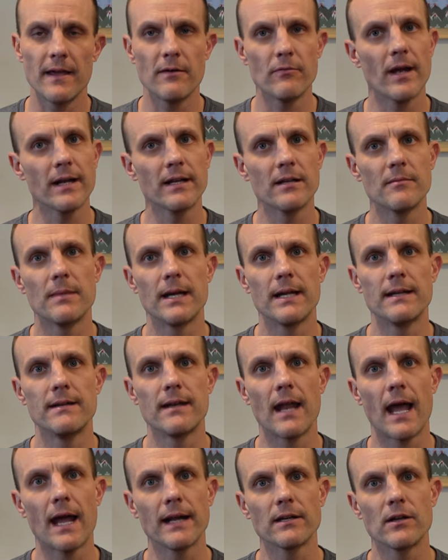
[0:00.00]
they recommend
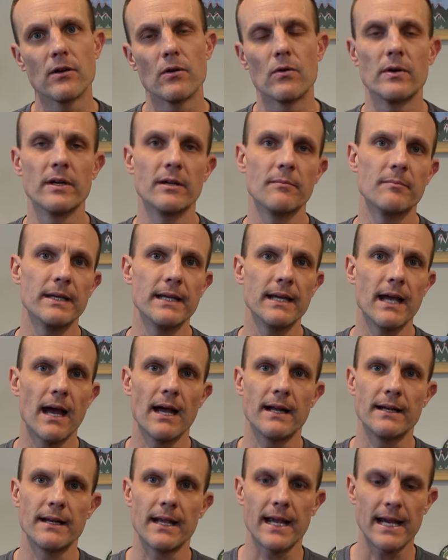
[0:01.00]
not going
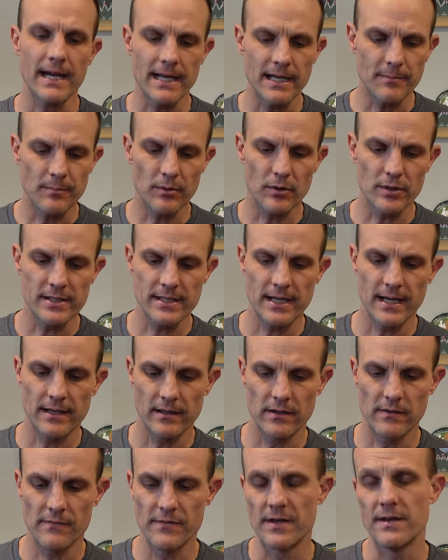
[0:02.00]
beyond 80%
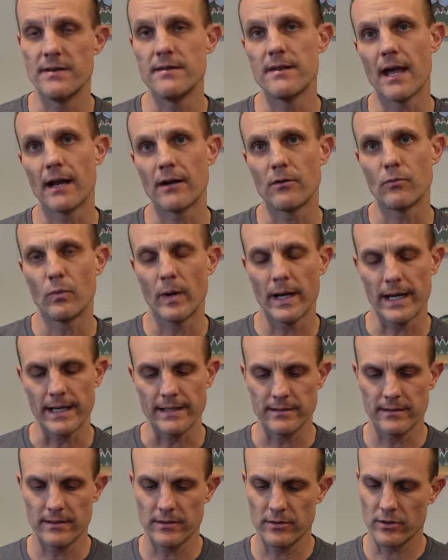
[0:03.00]
of the net
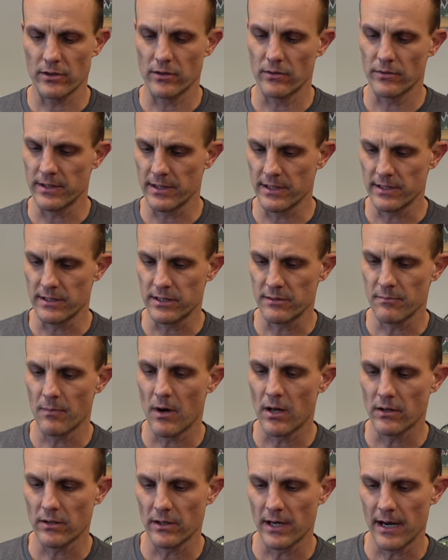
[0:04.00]
weight. So these
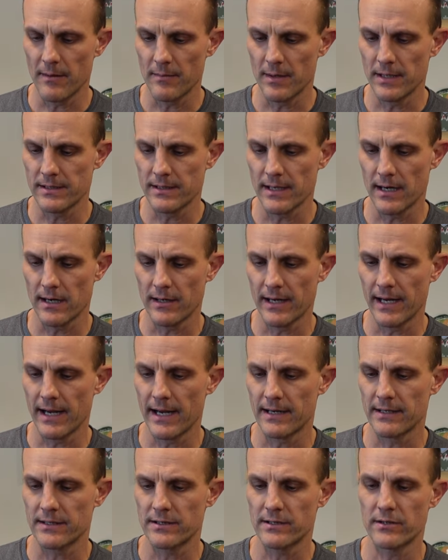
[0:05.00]
smaller MSR
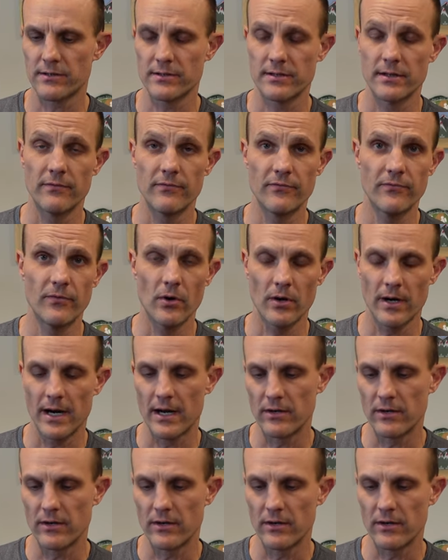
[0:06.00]
canisters, the four